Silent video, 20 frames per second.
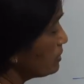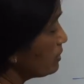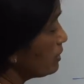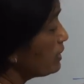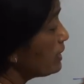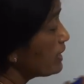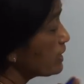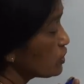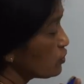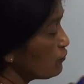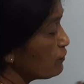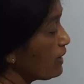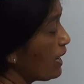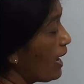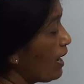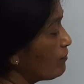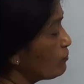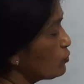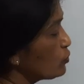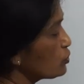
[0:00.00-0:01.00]
next we
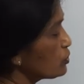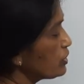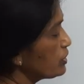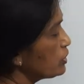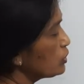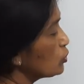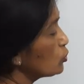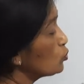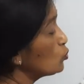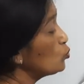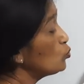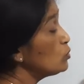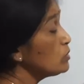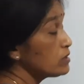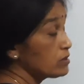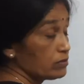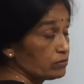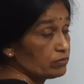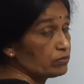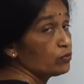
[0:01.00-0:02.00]
have to study the
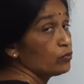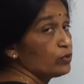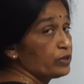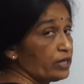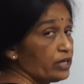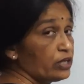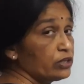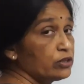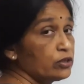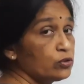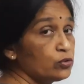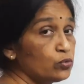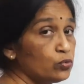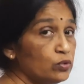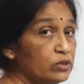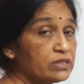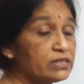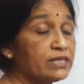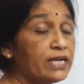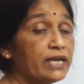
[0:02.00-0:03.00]
rules. Okay, the
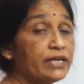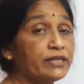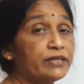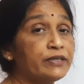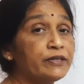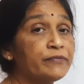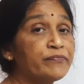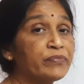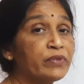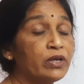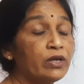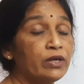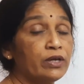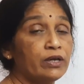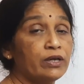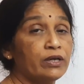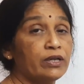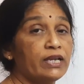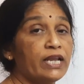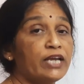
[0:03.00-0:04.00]
rules that a
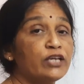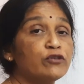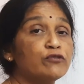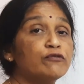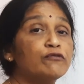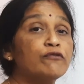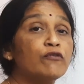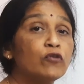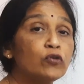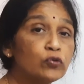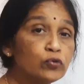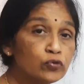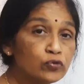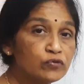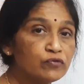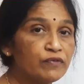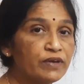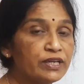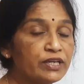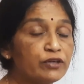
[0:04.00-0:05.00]
light
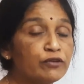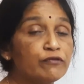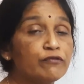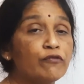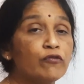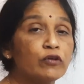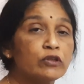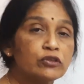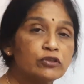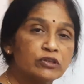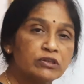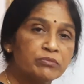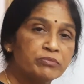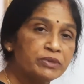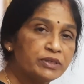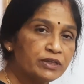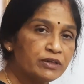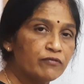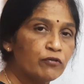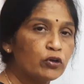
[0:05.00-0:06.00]
follows when it falls on a
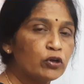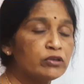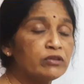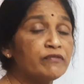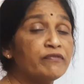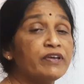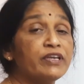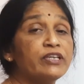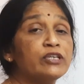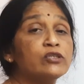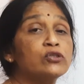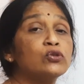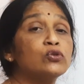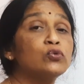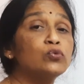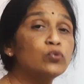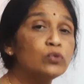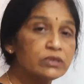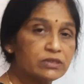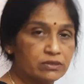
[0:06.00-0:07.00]
mirror. What are the various
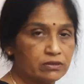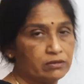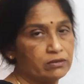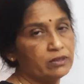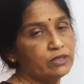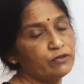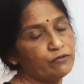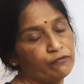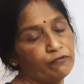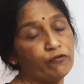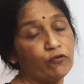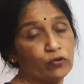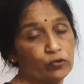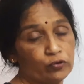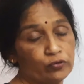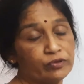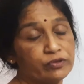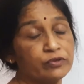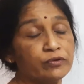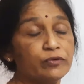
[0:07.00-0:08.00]
rules it
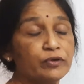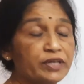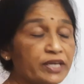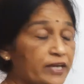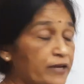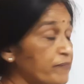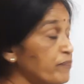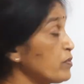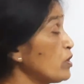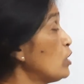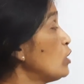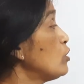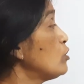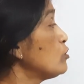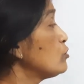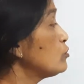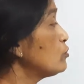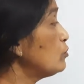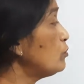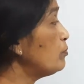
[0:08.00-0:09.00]
follows? Okay,
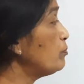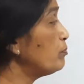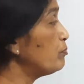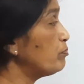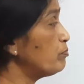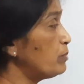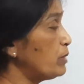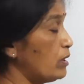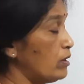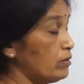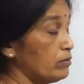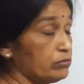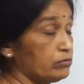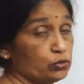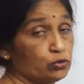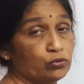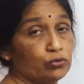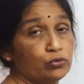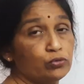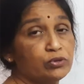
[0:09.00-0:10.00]
so
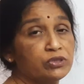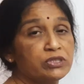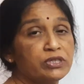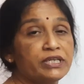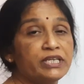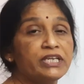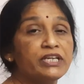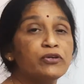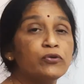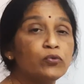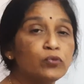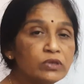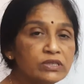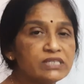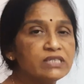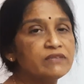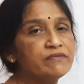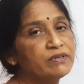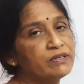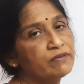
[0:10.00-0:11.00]
to study
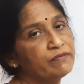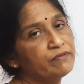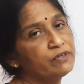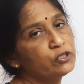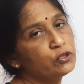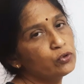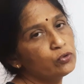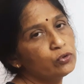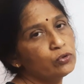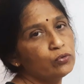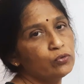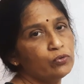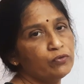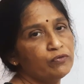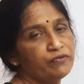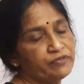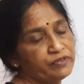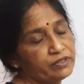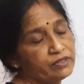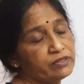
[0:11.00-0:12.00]
rules even we should know
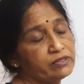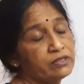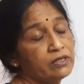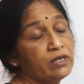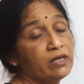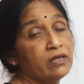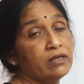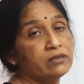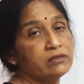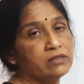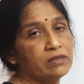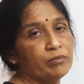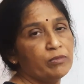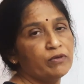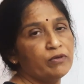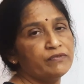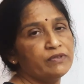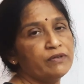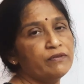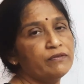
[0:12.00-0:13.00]
first some
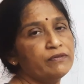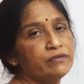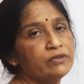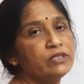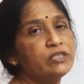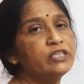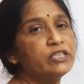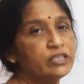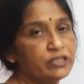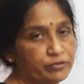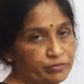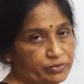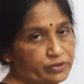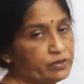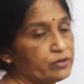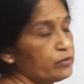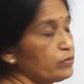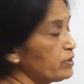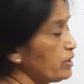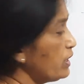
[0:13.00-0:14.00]
of the
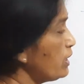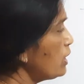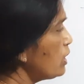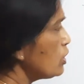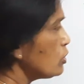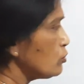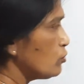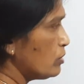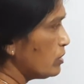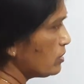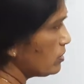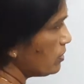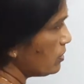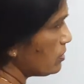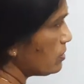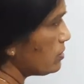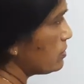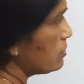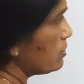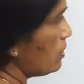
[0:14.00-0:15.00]
terms. Okay, so in
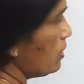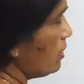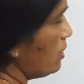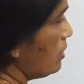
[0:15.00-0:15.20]
this